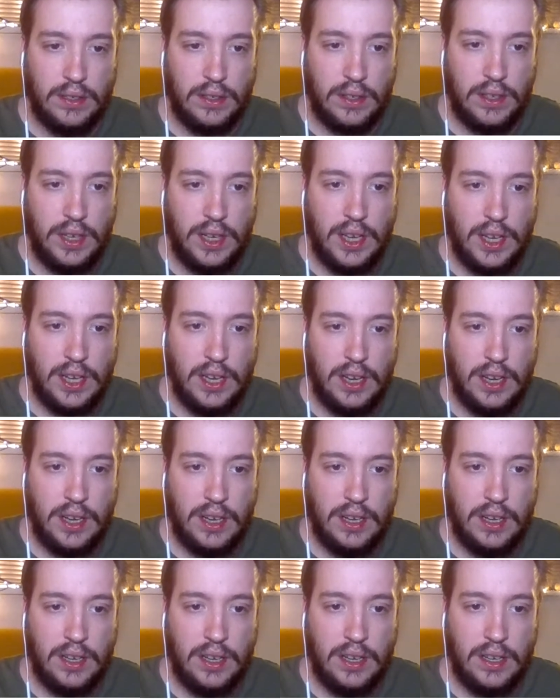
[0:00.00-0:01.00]
I
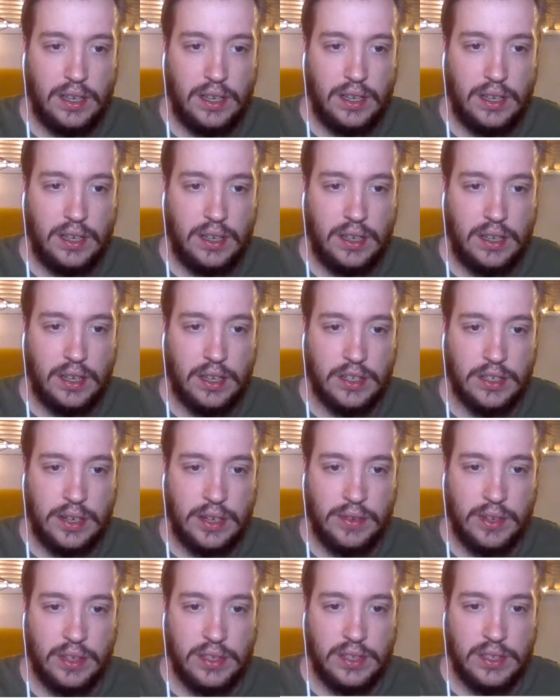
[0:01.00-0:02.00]
know,
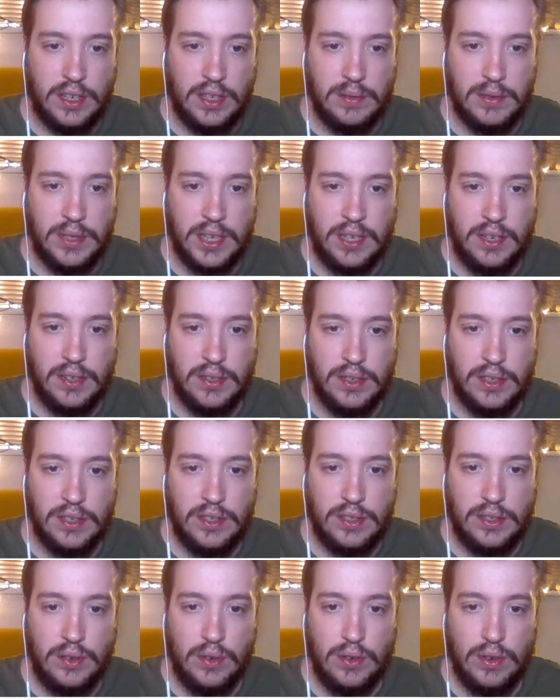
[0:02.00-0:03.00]
travel loads of times they could
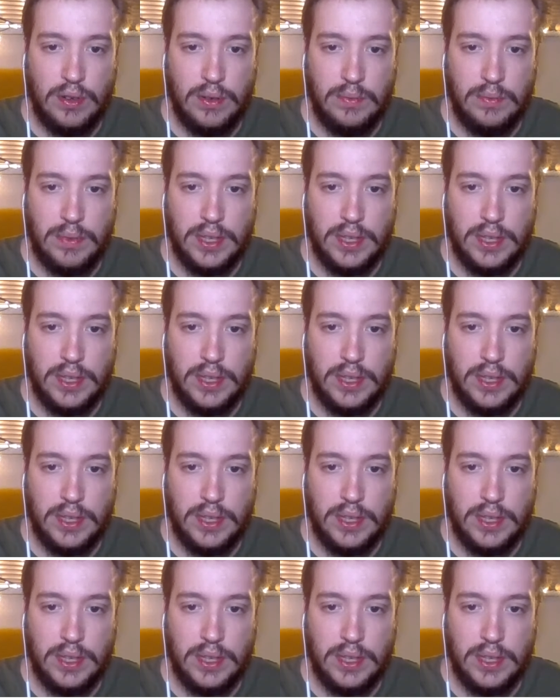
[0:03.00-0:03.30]
score,